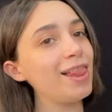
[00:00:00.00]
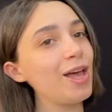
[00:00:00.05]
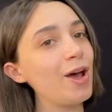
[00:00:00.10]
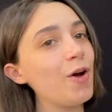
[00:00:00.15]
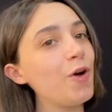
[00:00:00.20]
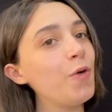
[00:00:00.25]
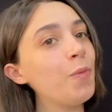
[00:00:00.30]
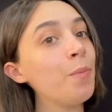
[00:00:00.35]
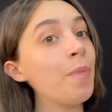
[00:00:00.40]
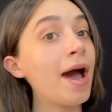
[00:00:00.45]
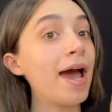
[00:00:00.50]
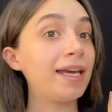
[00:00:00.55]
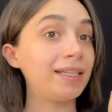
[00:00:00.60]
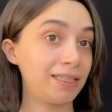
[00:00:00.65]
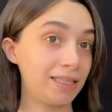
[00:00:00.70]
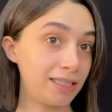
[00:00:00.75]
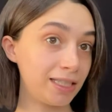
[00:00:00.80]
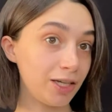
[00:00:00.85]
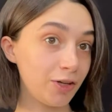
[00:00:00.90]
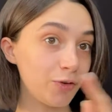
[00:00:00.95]
Hello my
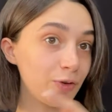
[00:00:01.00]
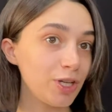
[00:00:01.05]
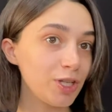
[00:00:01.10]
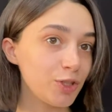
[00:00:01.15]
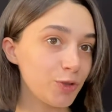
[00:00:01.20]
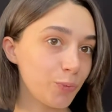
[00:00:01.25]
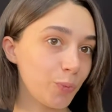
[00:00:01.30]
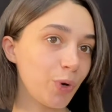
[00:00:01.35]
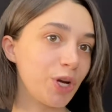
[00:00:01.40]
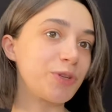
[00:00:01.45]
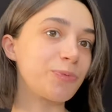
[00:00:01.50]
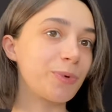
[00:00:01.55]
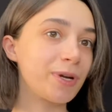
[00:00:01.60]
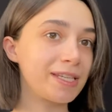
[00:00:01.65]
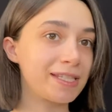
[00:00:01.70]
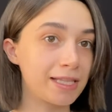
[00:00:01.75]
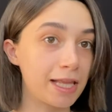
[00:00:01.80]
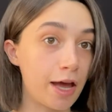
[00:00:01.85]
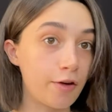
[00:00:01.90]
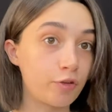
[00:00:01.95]
dearest
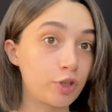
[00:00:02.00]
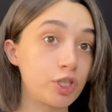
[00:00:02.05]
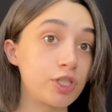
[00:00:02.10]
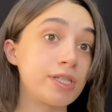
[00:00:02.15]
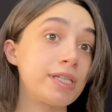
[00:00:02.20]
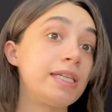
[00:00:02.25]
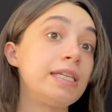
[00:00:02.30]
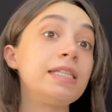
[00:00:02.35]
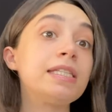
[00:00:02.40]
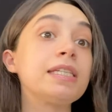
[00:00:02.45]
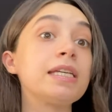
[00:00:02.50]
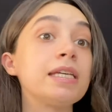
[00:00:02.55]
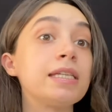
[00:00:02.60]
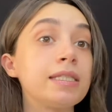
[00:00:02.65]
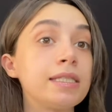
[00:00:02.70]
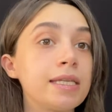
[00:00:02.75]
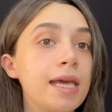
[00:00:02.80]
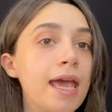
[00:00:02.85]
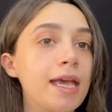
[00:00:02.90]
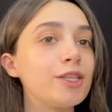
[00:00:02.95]
WordPress lovers! In
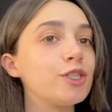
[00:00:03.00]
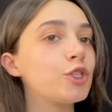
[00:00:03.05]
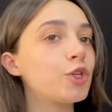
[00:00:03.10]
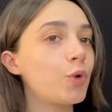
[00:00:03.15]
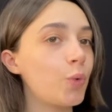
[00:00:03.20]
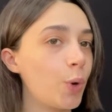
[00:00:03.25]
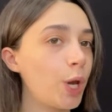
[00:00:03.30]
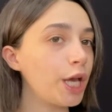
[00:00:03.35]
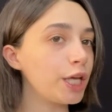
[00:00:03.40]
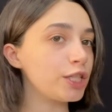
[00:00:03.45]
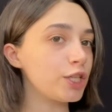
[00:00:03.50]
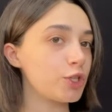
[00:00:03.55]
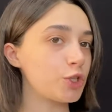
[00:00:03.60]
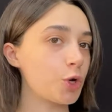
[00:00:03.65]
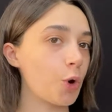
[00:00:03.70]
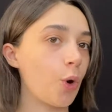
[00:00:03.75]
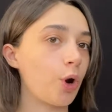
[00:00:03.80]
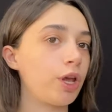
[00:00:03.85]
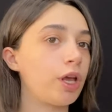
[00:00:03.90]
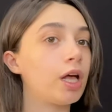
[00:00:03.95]
today's quick
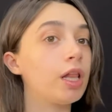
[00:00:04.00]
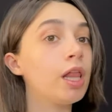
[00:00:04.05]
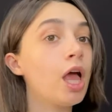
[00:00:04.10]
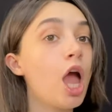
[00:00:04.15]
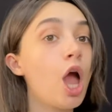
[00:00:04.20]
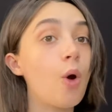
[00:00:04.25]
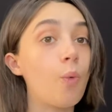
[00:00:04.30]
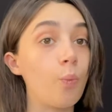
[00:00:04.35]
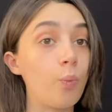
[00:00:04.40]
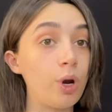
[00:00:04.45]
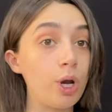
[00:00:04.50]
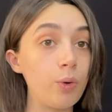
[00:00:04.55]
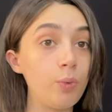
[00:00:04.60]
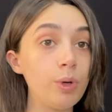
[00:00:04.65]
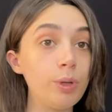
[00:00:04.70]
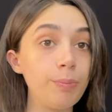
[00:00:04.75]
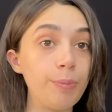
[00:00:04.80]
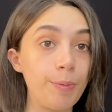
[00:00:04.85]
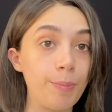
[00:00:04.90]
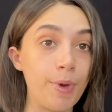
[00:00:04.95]
tutorial we
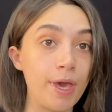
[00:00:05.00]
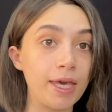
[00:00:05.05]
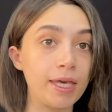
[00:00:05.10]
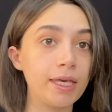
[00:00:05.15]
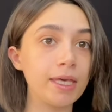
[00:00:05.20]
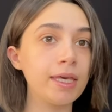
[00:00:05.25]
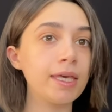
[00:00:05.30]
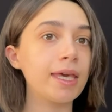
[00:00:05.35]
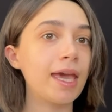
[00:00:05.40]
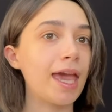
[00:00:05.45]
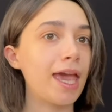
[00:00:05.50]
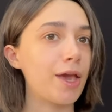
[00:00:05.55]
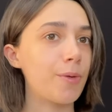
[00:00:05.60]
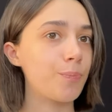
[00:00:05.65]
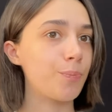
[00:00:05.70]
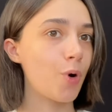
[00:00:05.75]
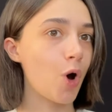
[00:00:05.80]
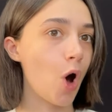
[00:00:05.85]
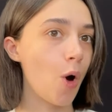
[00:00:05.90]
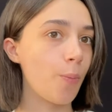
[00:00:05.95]
will be making a
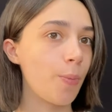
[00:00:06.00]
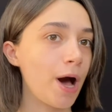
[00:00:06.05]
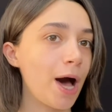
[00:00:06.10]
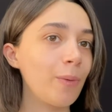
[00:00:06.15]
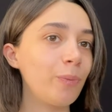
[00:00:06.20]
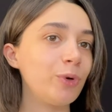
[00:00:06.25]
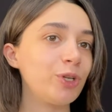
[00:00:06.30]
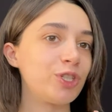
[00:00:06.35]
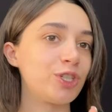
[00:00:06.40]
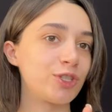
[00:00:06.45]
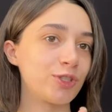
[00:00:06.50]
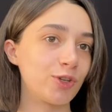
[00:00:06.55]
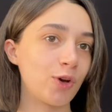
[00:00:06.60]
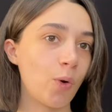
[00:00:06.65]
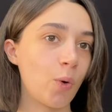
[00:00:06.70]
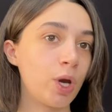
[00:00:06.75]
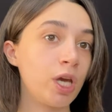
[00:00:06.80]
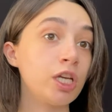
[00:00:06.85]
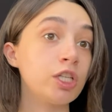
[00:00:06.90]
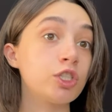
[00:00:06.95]
pop-up which is
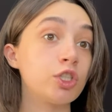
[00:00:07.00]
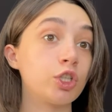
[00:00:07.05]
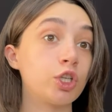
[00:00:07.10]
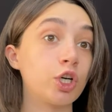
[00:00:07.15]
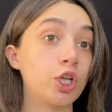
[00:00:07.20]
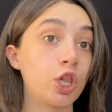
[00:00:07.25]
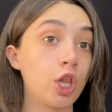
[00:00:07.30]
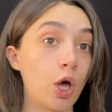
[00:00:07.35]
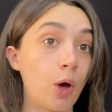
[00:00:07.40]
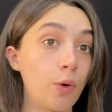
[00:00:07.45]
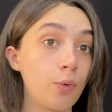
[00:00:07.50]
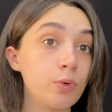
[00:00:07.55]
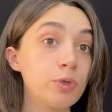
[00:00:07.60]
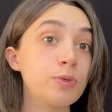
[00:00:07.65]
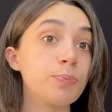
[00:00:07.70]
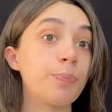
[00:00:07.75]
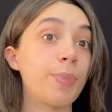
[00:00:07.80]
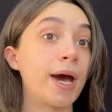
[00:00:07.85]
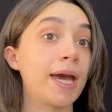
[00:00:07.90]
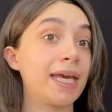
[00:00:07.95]
going to close
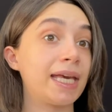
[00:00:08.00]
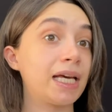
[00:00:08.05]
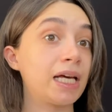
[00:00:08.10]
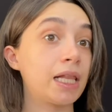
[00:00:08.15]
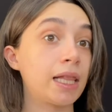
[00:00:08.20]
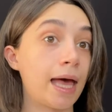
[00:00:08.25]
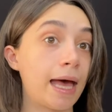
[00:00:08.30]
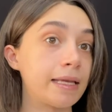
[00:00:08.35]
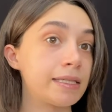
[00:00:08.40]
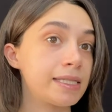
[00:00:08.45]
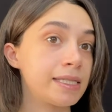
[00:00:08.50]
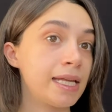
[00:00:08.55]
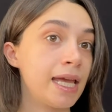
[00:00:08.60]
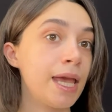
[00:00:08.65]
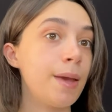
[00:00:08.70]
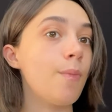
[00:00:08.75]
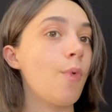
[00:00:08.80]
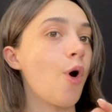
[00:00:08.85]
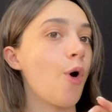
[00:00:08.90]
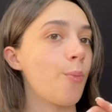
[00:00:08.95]
by class
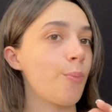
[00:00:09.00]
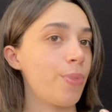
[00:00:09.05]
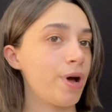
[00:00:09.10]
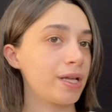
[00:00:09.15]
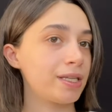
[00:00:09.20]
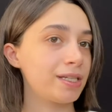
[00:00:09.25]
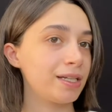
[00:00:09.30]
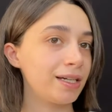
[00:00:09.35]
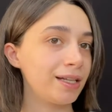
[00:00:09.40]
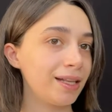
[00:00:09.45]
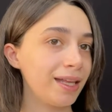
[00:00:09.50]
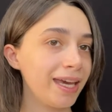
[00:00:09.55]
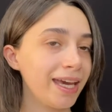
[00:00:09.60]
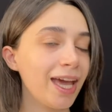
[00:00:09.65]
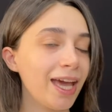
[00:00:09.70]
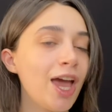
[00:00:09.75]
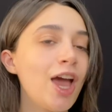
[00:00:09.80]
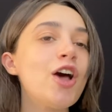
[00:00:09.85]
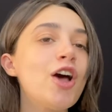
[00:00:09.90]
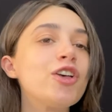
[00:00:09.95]
name on button click
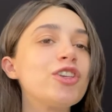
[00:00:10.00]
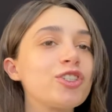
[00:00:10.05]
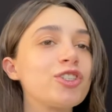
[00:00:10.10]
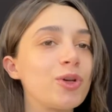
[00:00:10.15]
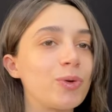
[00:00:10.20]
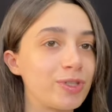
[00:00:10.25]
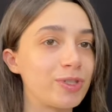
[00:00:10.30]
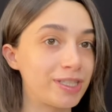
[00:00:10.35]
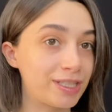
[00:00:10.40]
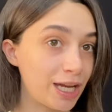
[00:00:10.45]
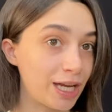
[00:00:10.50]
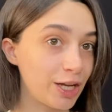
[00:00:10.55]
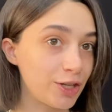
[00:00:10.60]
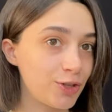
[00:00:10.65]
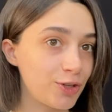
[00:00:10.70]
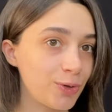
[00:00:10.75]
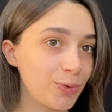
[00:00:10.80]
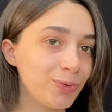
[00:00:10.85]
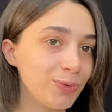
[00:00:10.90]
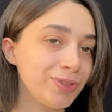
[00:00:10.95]
so stay
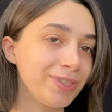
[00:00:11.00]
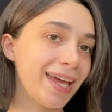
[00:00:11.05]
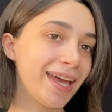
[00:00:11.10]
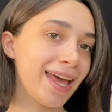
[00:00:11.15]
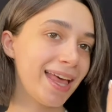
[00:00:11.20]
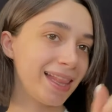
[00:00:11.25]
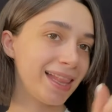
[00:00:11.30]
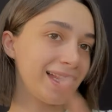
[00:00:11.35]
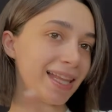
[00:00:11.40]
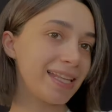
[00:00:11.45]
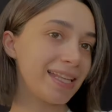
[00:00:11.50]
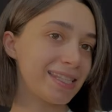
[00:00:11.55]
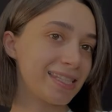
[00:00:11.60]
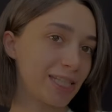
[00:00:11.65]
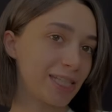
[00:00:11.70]
tuned, let's